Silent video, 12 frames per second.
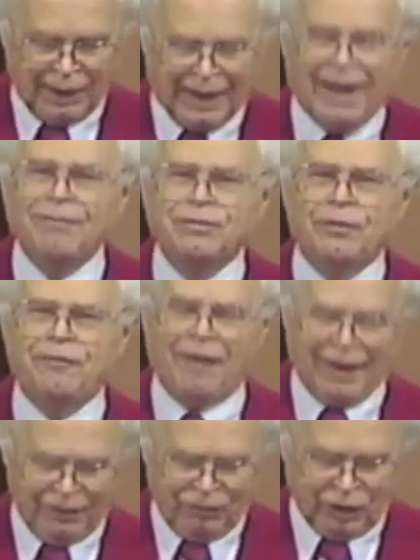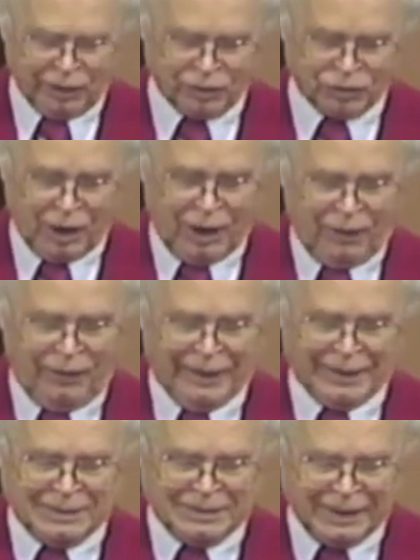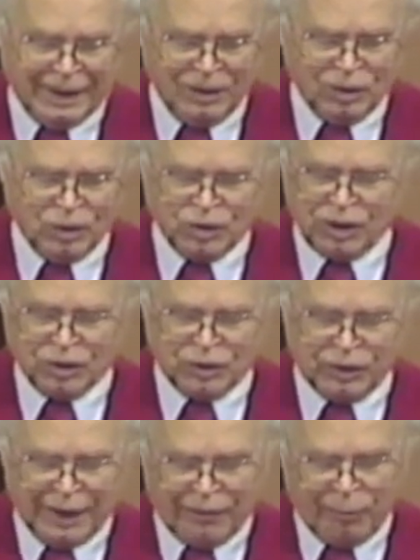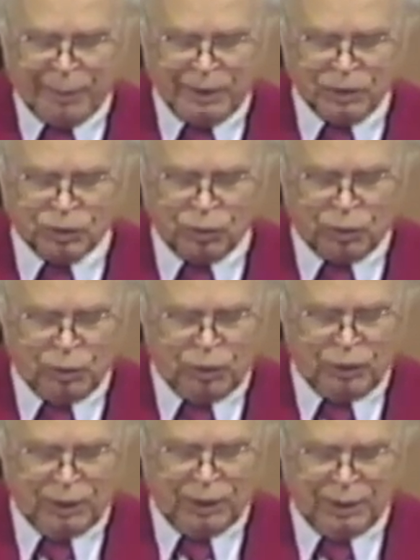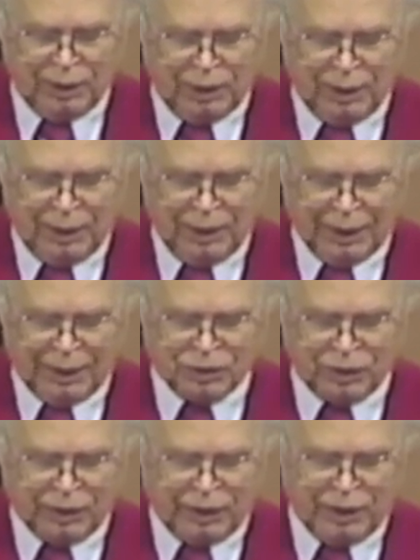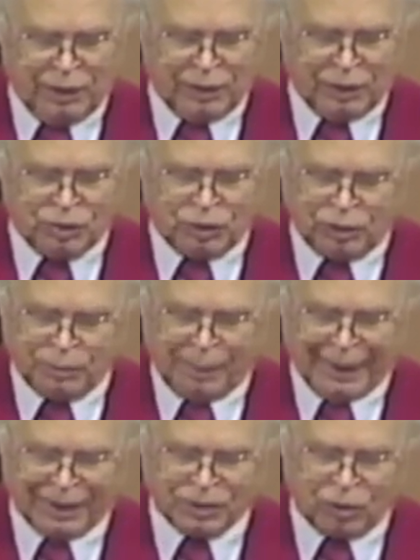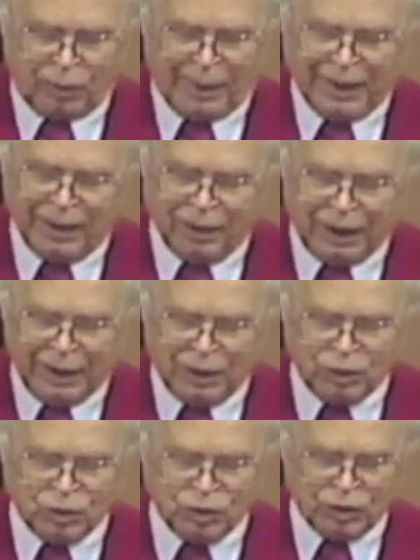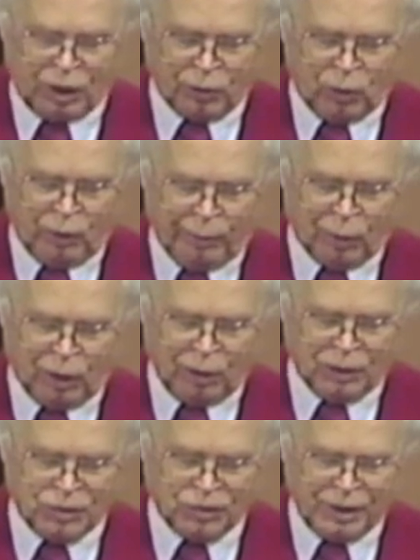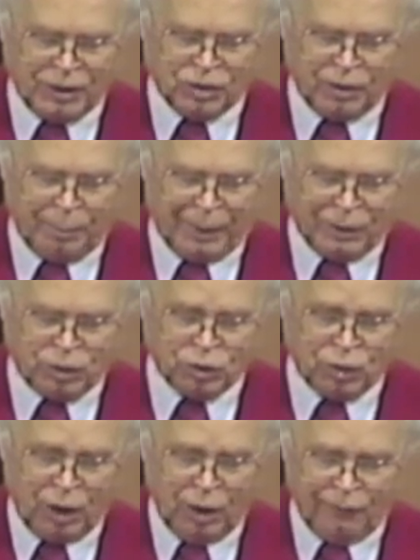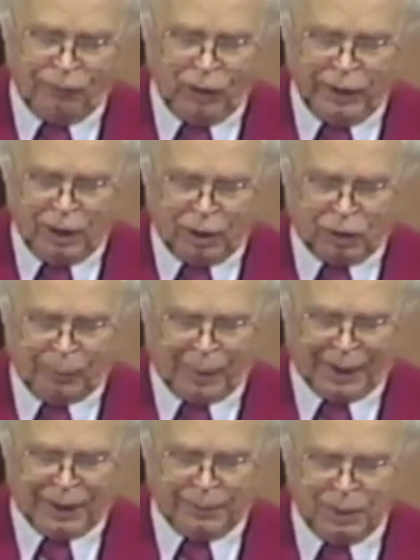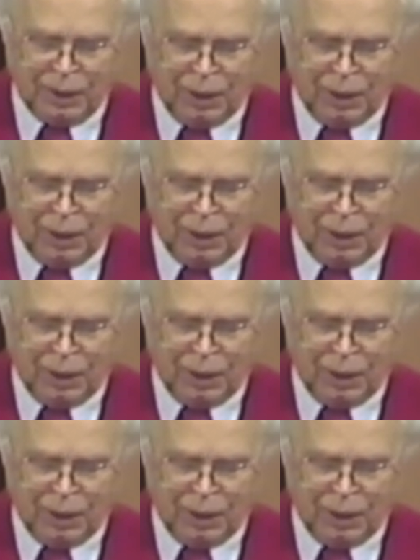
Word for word: After 5 years, the attendance has never been so good as in the year that has just passed. On many occasions, not only were all the seats and benches fully occupied,